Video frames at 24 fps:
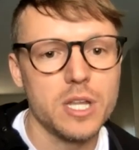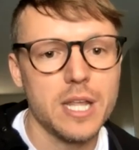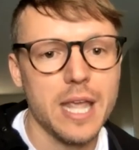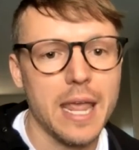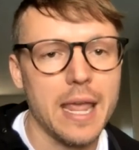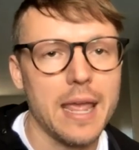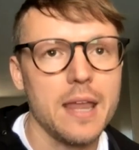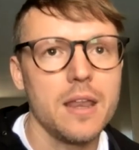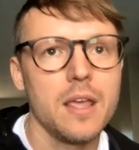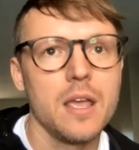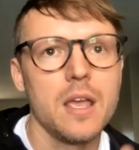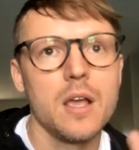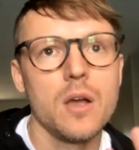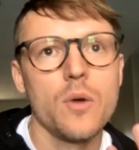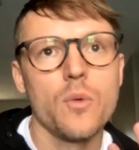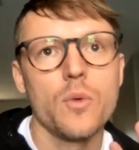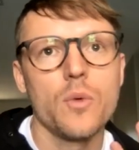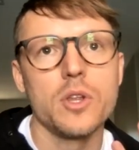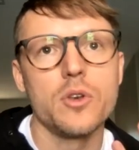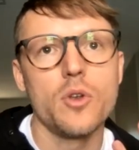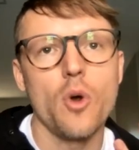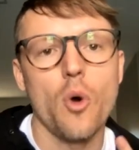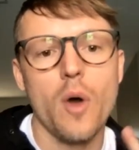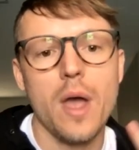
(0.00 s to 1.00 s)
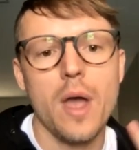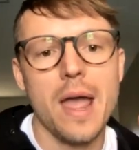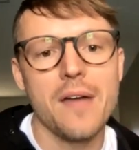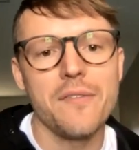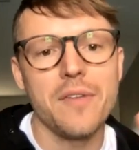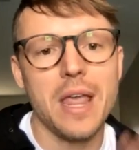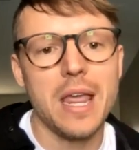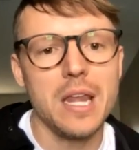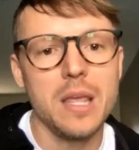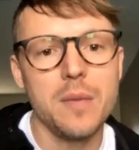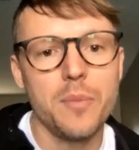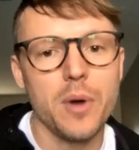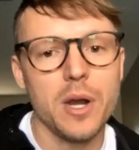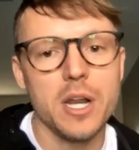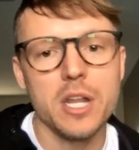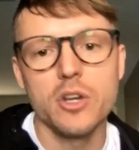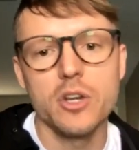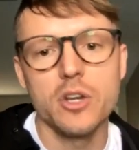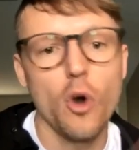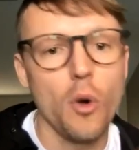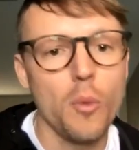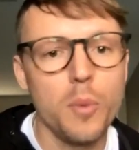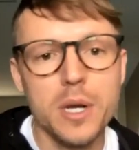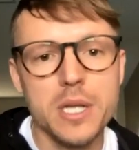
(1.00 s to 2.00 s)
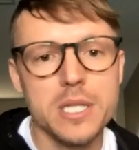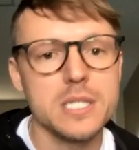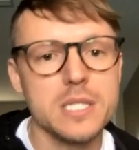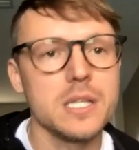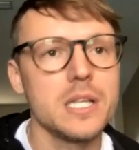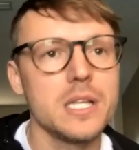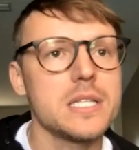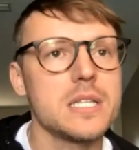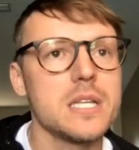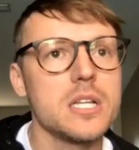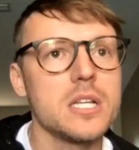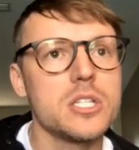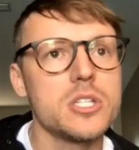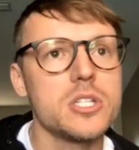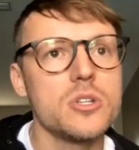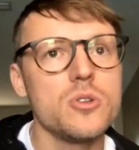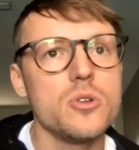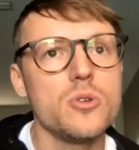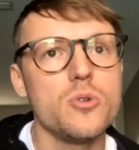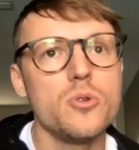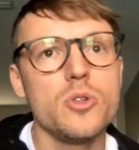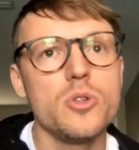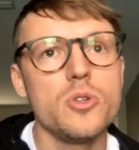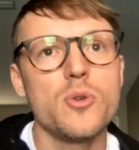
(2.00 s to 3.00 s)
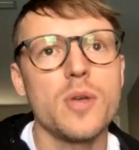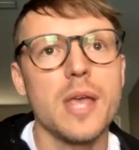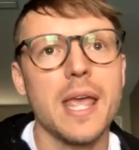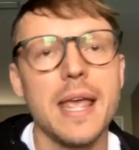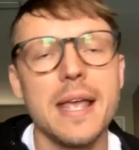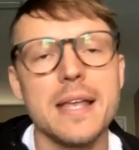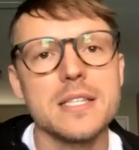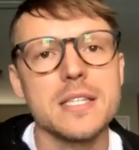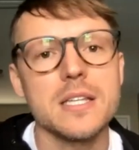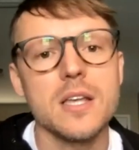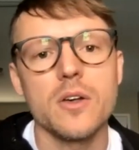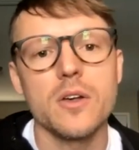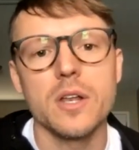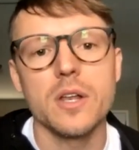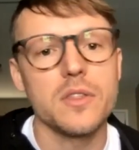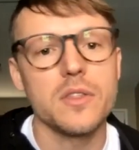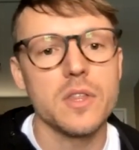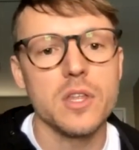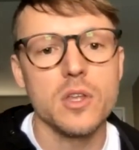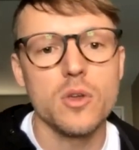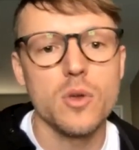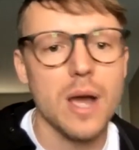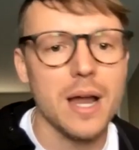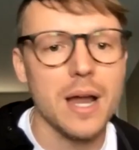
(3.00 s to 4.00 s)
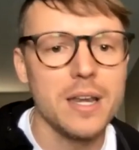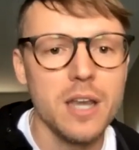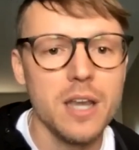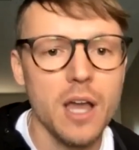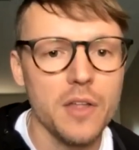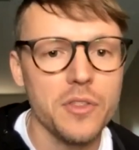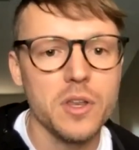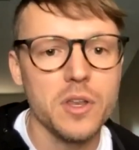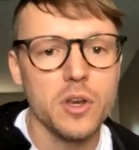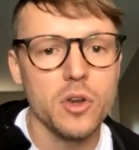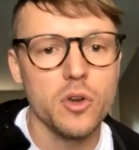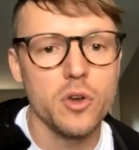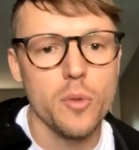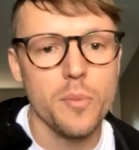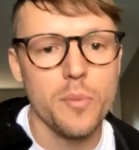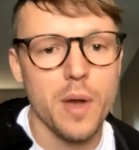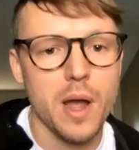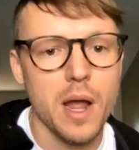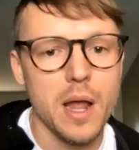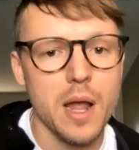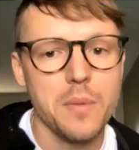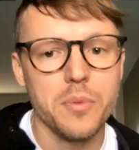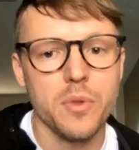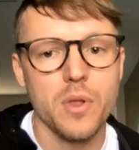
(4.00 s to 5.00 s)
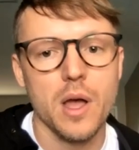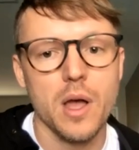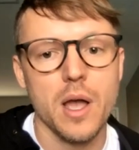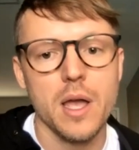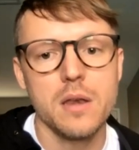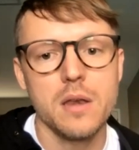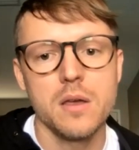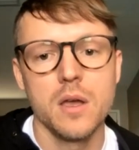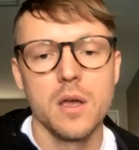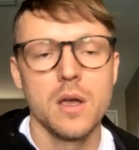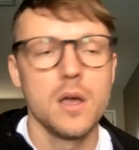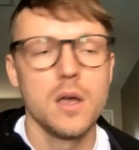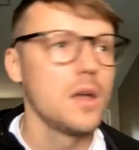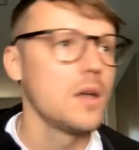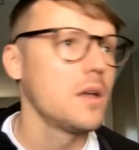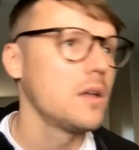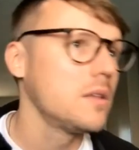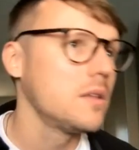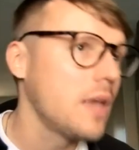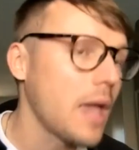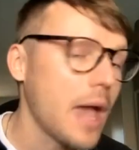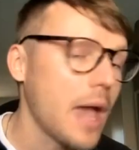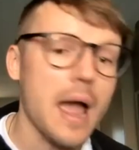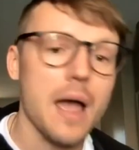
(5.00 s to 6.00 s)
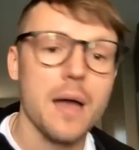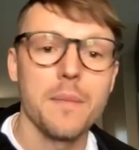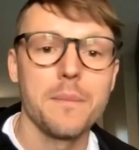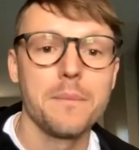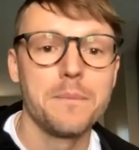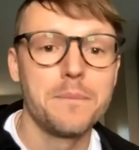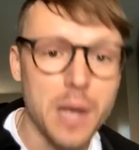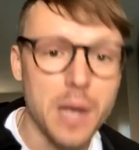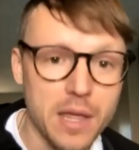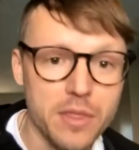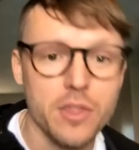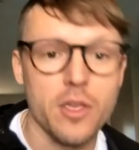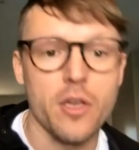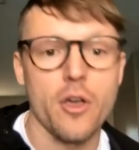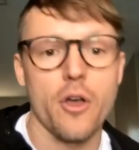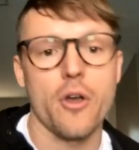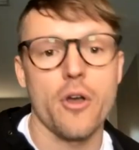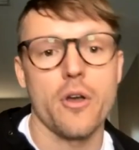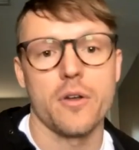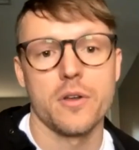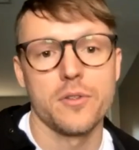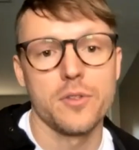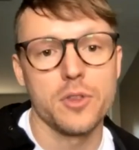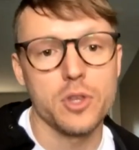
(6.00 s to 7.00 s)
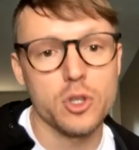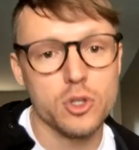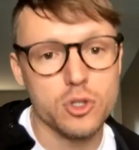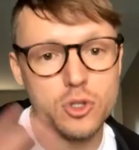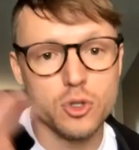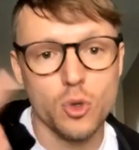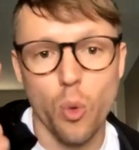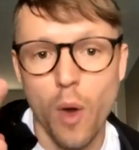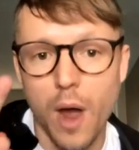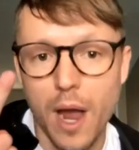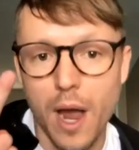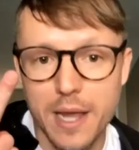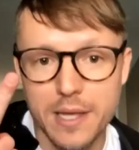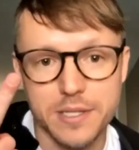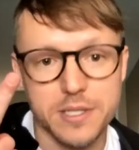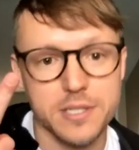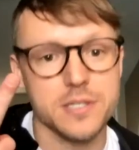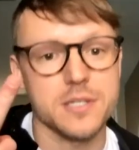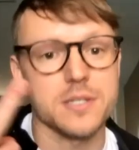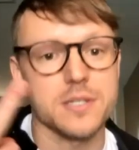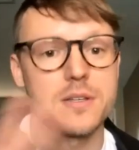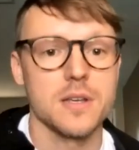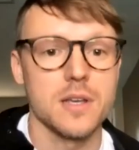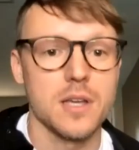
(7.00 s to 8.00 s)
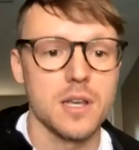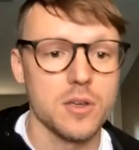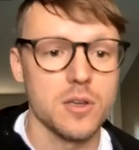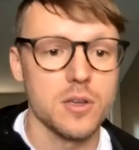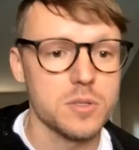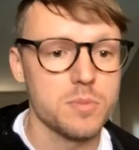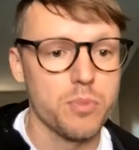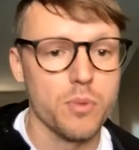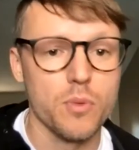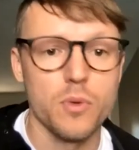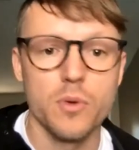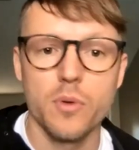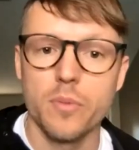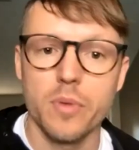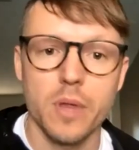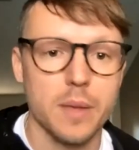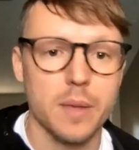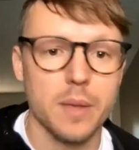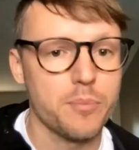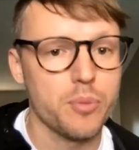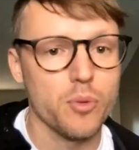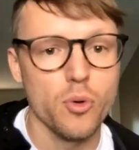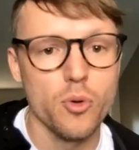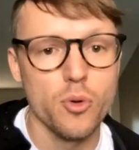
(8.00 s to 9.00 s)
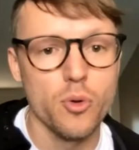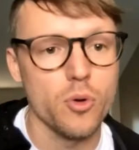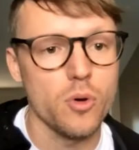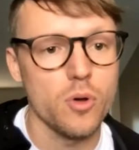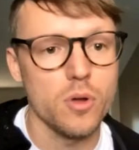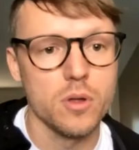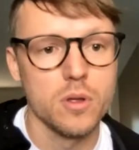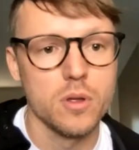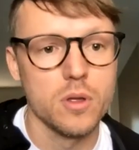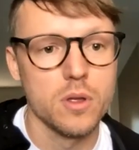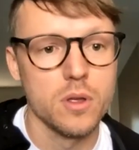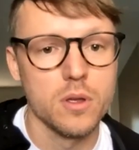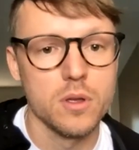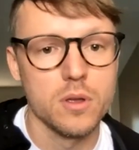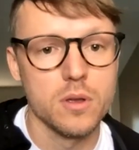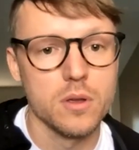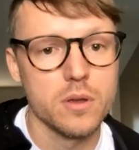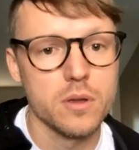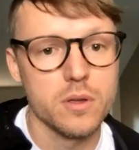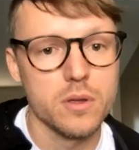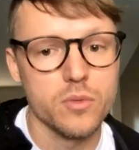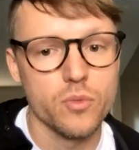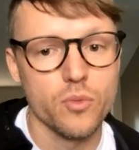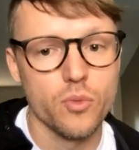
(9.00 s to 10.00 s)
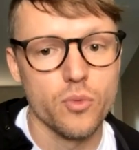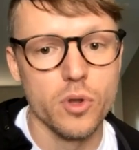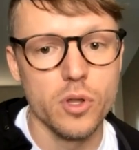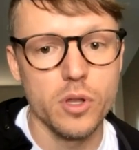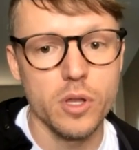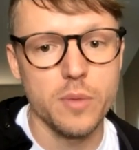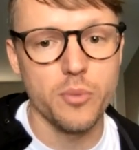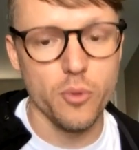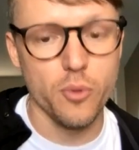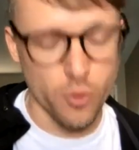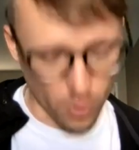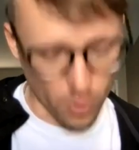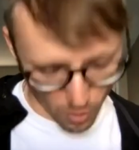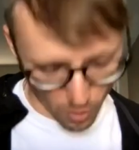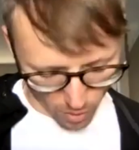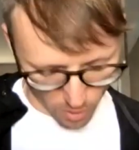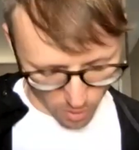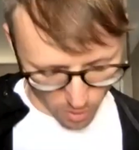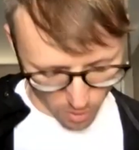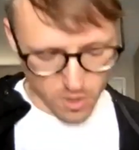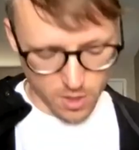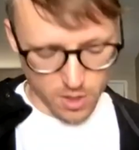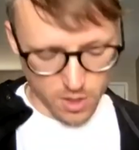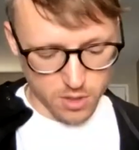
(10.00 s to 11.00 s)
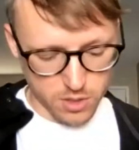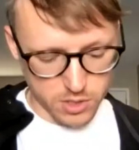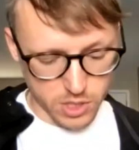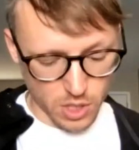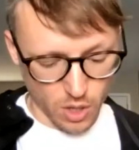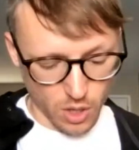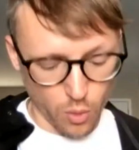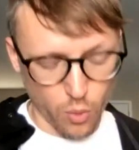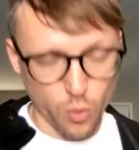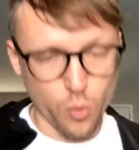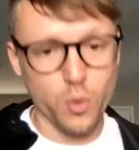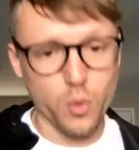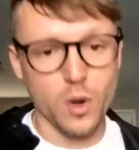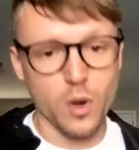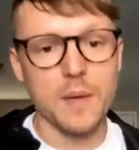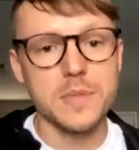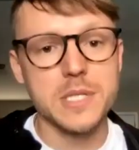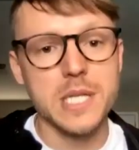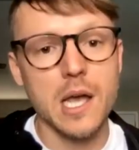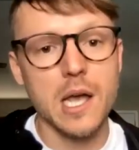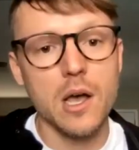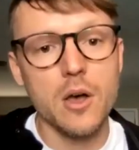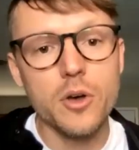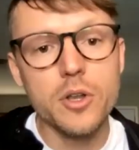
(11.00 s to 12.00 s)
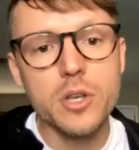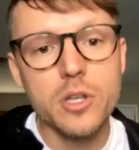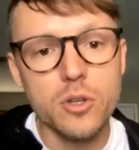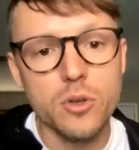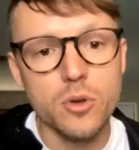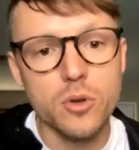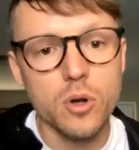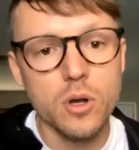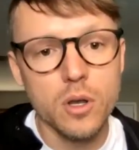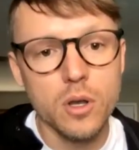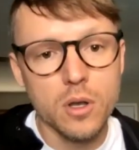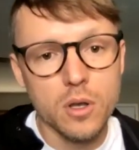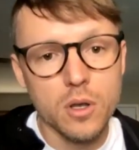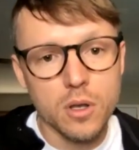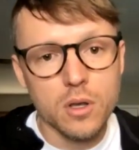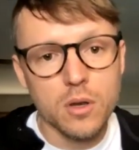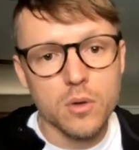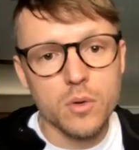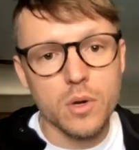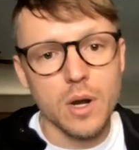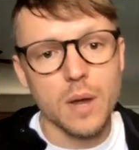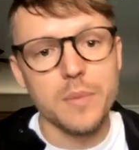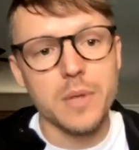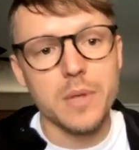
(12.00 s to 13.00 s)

can't, when you don't have anybody, nobody's listening to you, you can't sell anything, you got nothing in your pipeline. Yeah. Been there twice. And it's like brutal, really brutal. So when I'm telling you, when I'm